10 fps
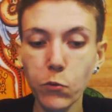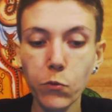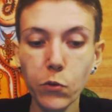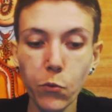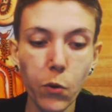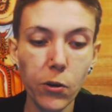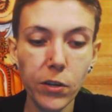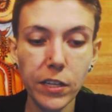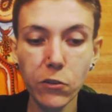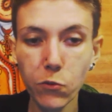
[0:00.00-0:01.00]
You
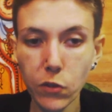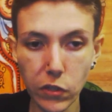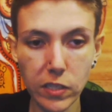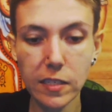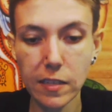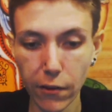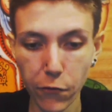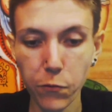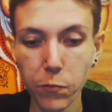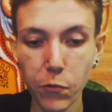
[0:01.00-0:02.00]
already knew this
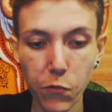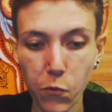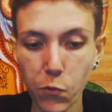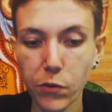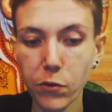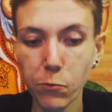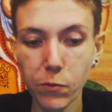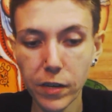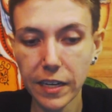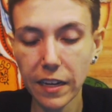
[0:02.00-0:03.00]
stuff before the
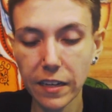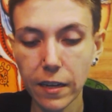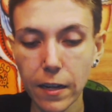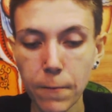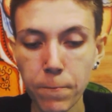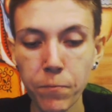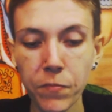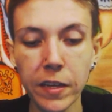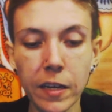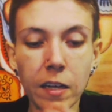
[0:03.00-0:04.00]
reading.
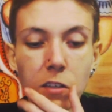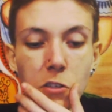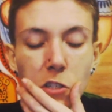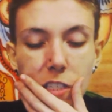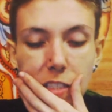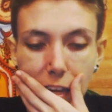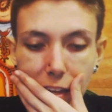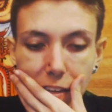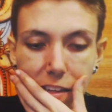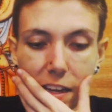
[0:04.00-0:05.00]
She's
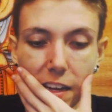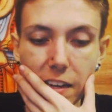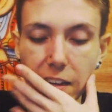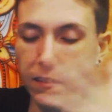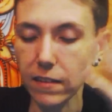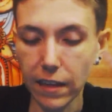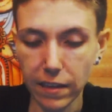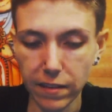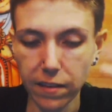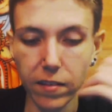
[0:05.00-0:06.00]
indicating,
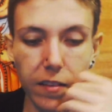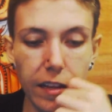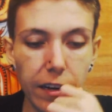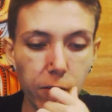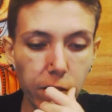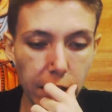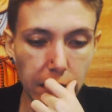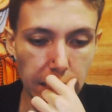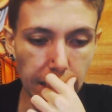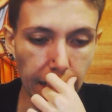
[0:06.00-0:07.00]
and they're
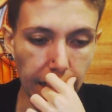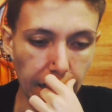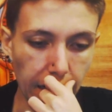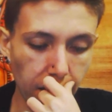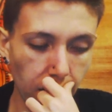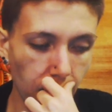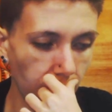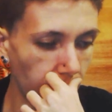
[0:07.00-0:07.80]
indicating.